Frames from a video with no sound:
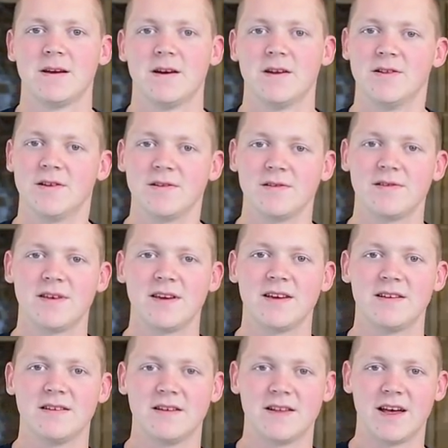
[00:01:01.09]
Another
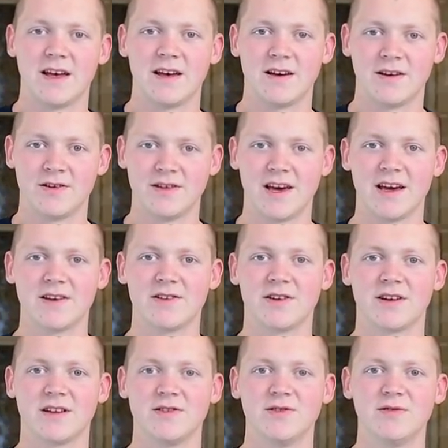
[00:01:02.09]
thing a good
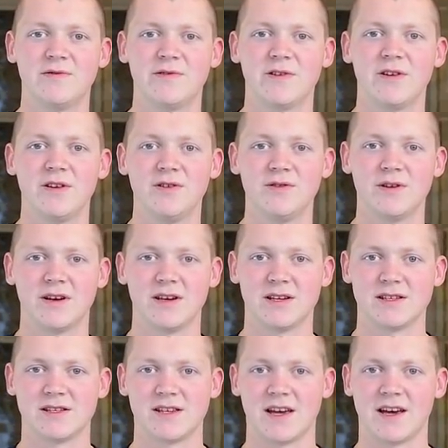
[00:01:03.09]
anchor can do for you
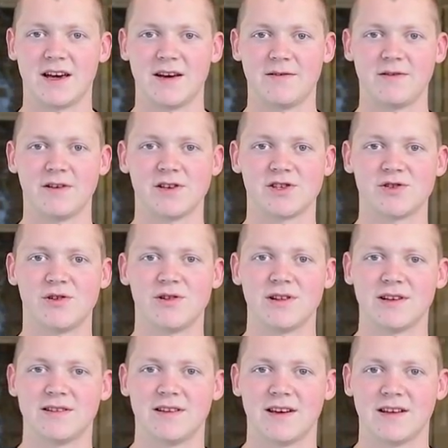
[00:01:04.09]
is to have a
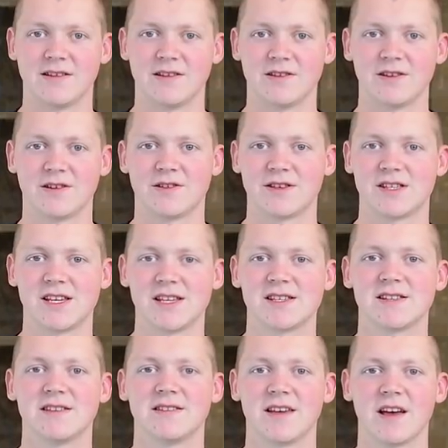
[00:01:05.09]
solid and a
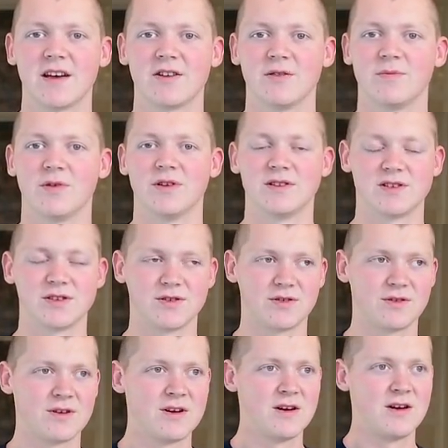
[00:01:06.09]
consistent anchor point.
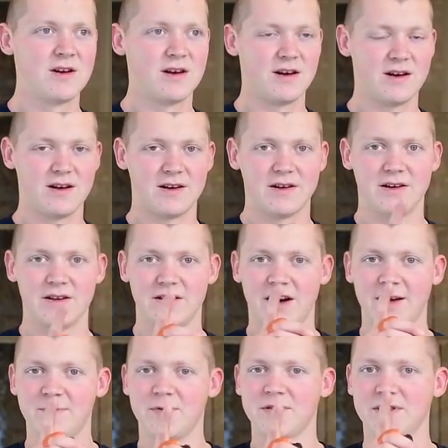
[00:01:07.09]
So uh,
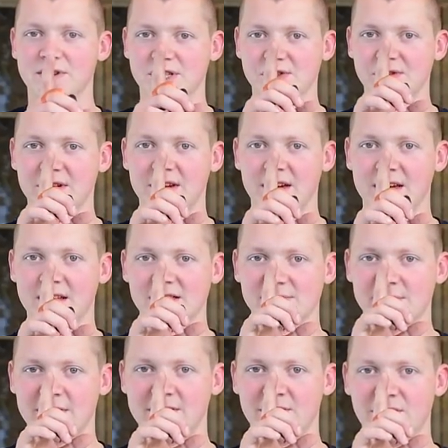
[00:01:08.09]
I put the string against
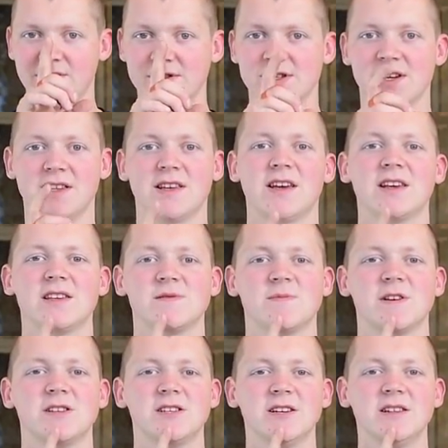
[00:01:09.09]
my nose and against
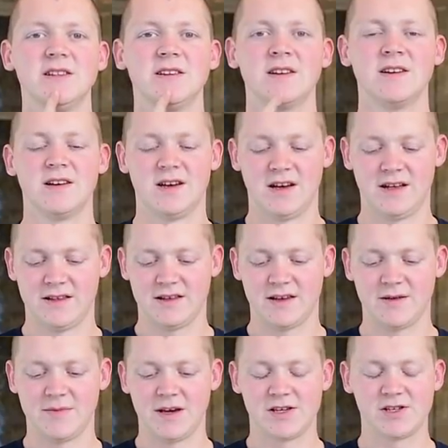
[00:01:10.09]
my chin, and then
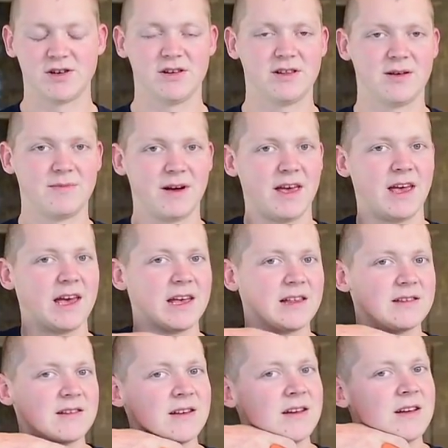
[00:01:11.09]
I make sure that my
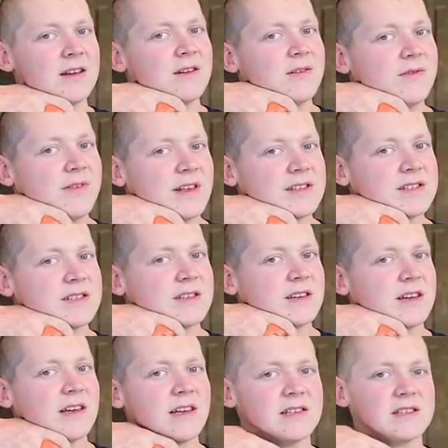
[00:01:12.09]
hand fits
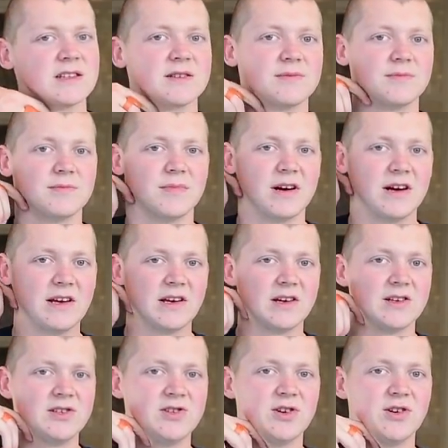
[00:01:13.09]
against my
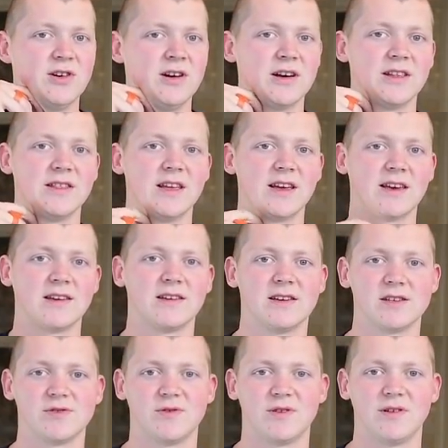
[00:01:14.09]
jaw and neck
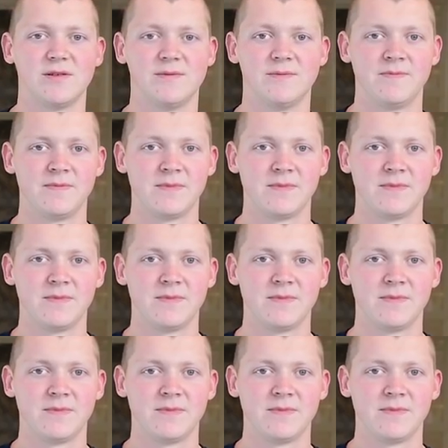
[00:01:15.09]
as well.